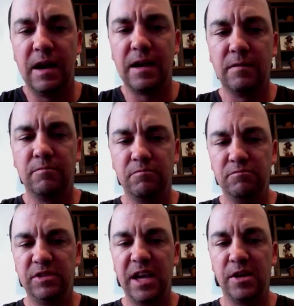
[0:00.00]
I can
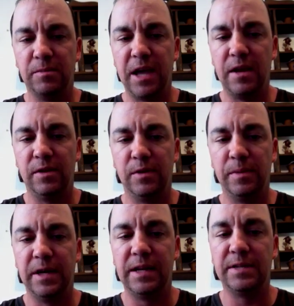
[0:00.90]
sand them down a little
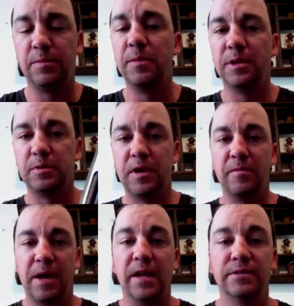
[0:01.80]
bit, and that's pretty much what
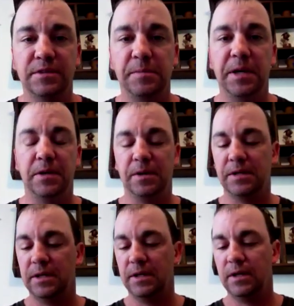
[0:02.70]
everybody else has been doing.